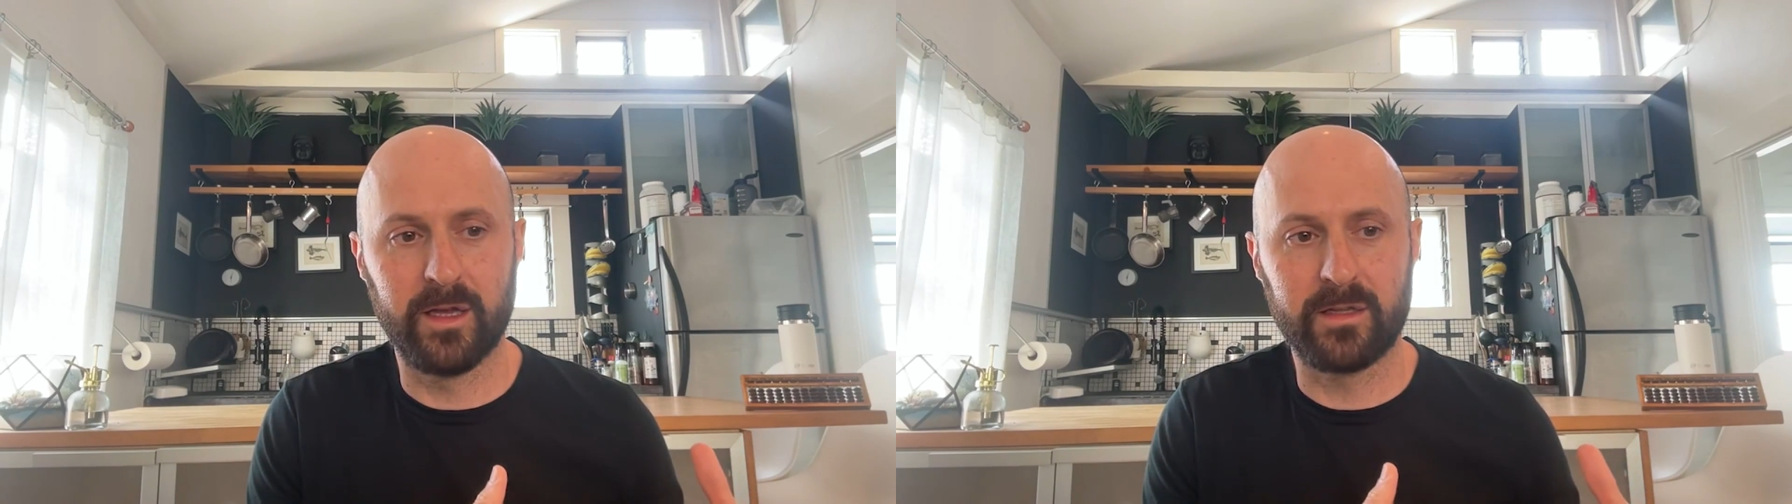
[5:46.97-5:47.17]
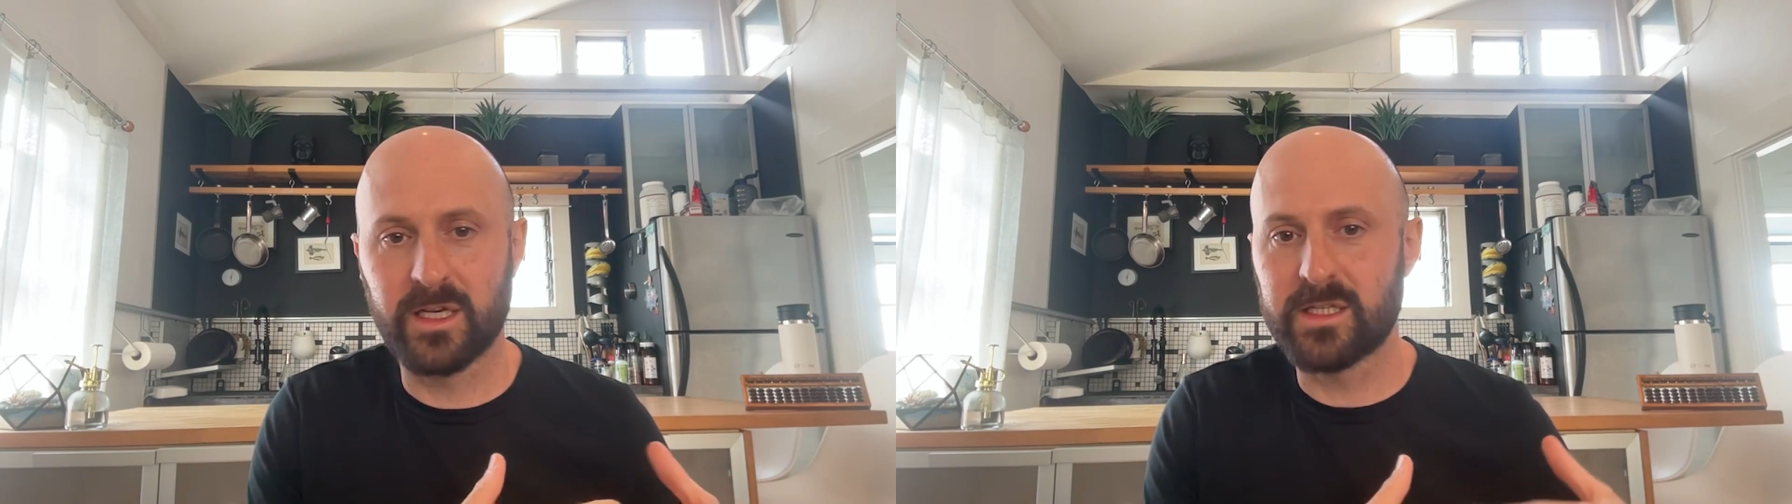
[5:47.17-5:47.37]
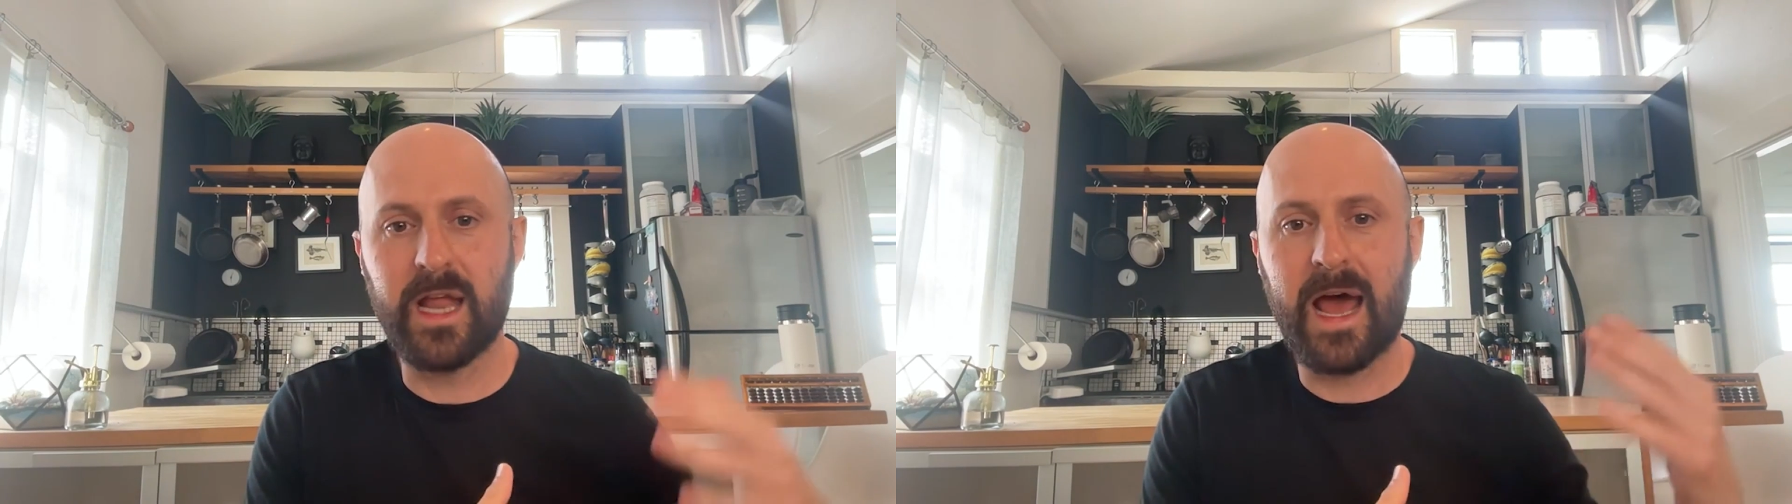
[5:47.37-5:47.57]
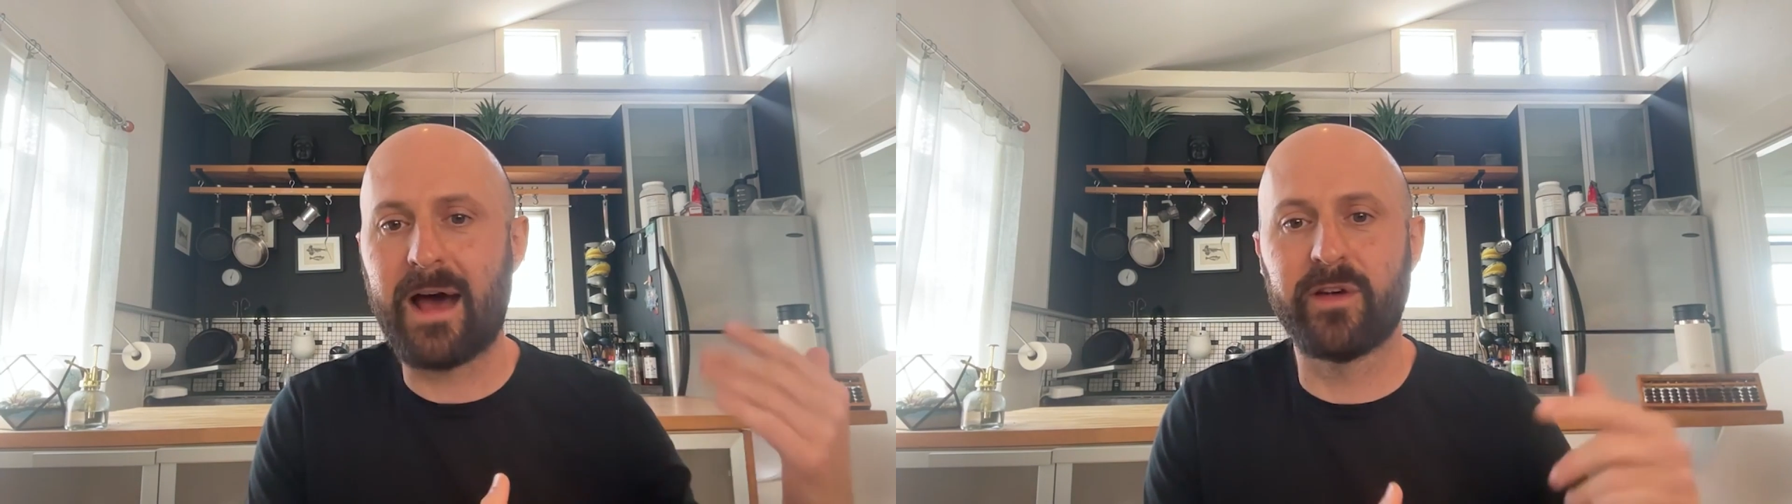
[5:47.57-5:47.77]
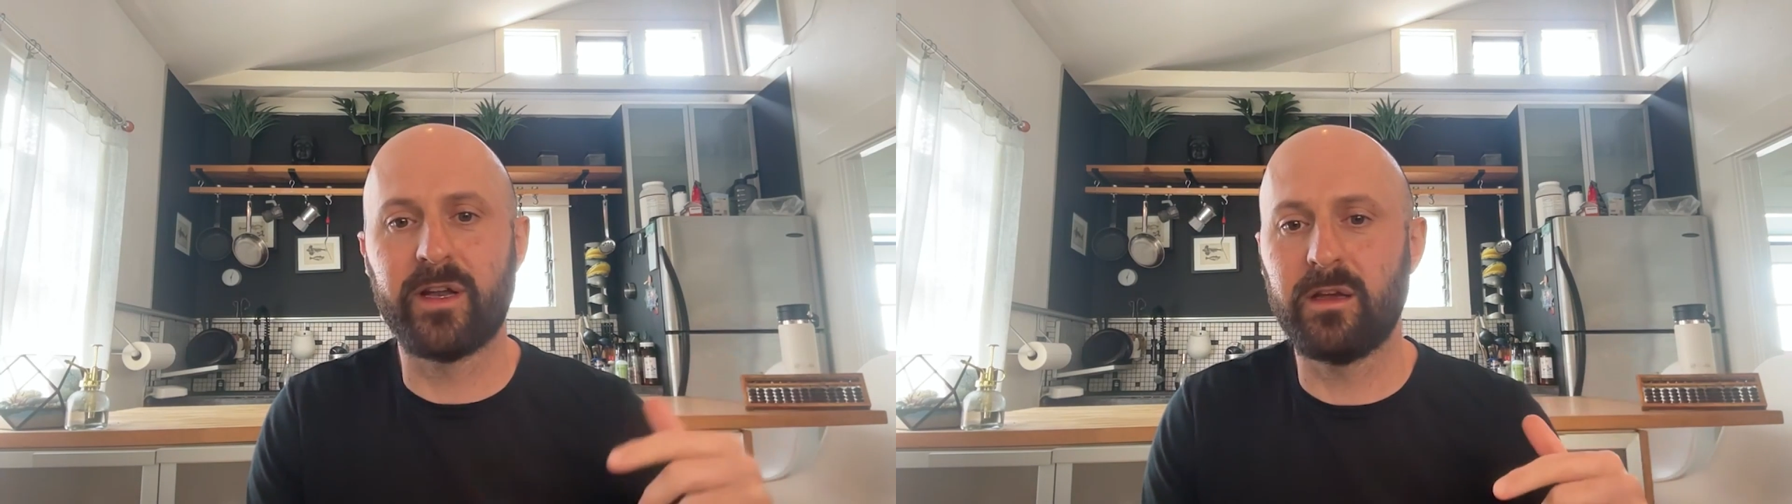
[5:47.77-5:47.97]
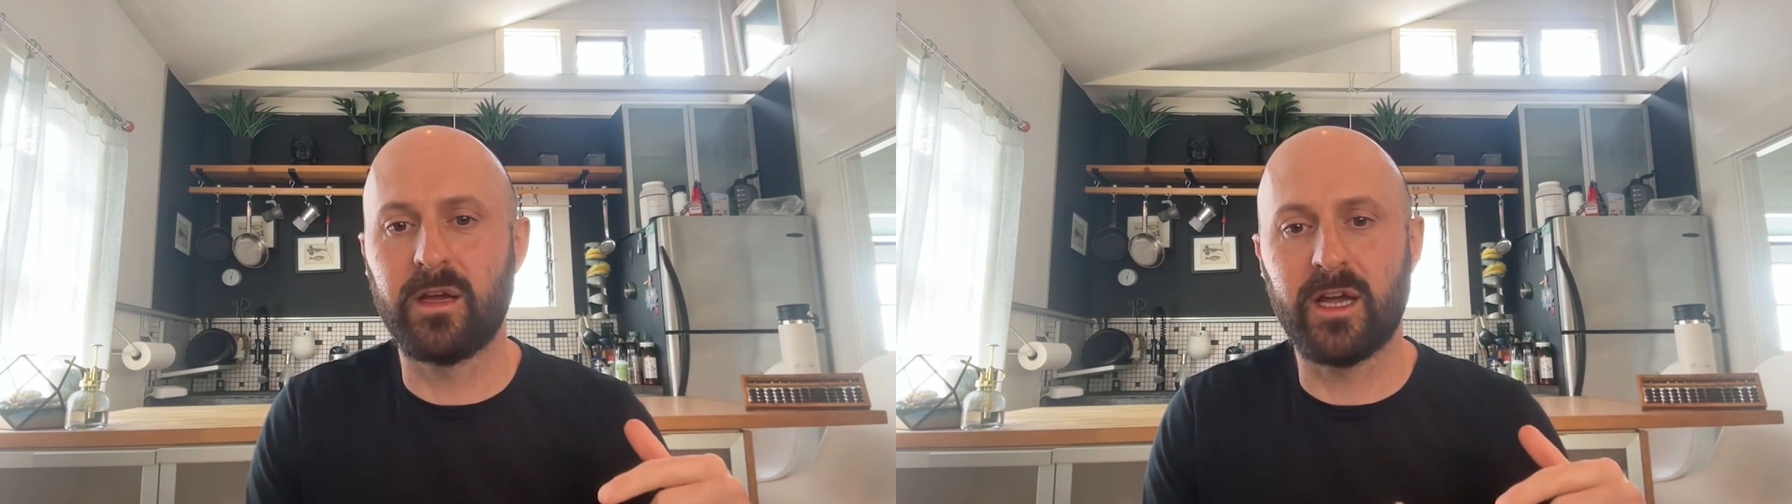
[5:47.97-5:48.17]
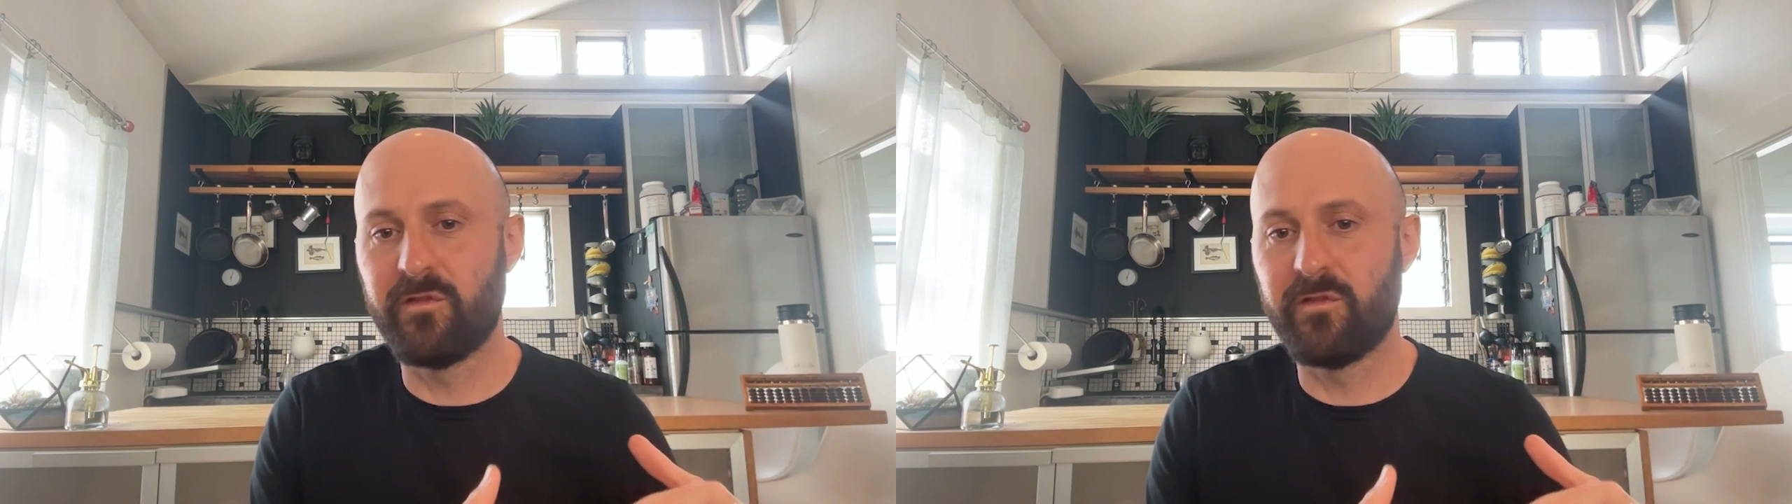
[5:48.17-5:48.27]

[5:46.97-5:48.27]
like doesn't have any